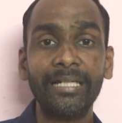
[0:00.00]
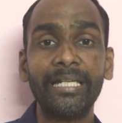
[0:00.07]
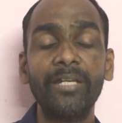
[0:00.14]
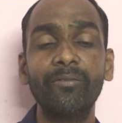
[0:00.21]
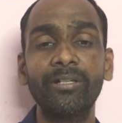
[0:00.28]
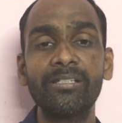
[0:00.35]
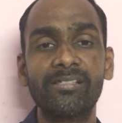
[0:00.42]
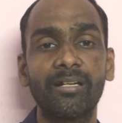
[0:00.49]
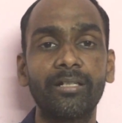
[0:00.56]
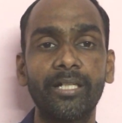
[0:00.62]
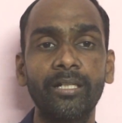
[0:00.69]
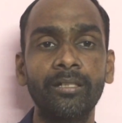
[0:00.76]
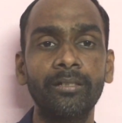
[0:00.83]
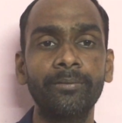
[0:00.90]
Even
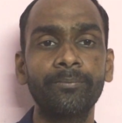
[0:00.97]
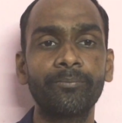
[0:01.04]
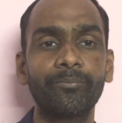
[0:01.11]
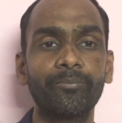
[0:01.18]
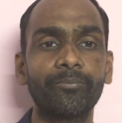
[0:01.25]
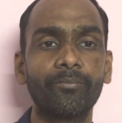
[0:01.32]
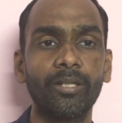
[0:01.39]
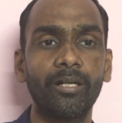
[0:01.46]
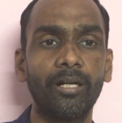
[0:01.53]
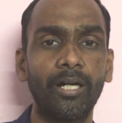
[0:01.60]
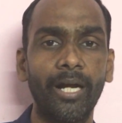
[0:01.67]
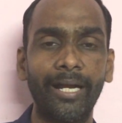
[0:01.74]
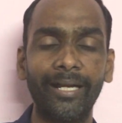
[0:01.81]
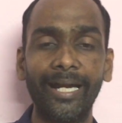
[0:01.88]
certain
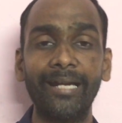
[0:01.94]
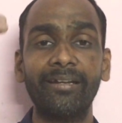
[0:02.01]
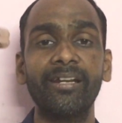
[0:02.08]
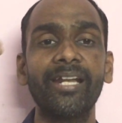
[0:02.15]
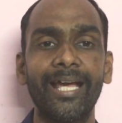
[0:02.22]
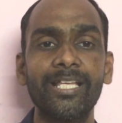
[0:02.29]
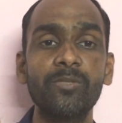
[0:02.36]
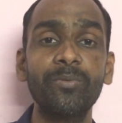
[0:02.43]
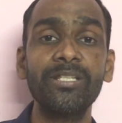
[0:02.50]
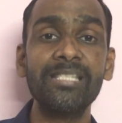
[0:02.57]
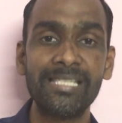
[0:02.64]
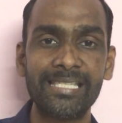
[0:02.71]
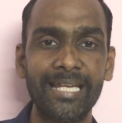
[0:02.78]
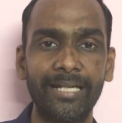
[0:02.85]
criteria has
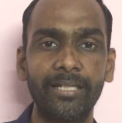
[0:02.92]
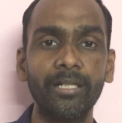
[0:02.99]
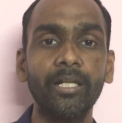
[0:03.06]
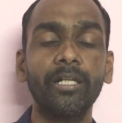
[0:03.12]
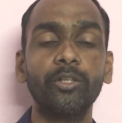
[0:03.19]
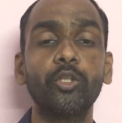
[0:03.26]
been set,